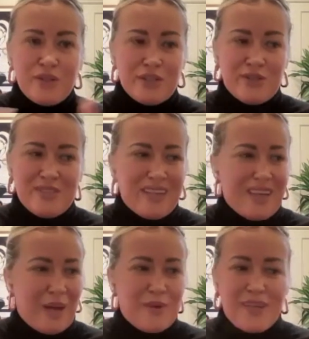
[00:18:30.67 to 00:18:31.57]
And she was like,
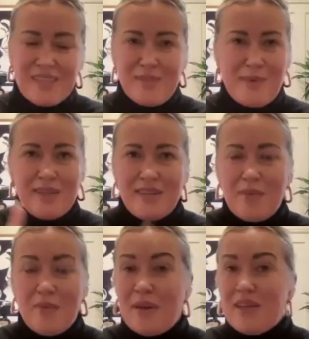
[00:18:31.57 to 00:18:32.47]
I would get to spend
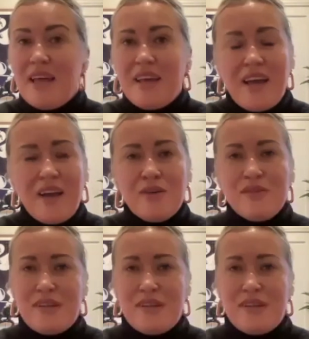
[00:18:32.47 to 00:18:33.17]
time at my lake house.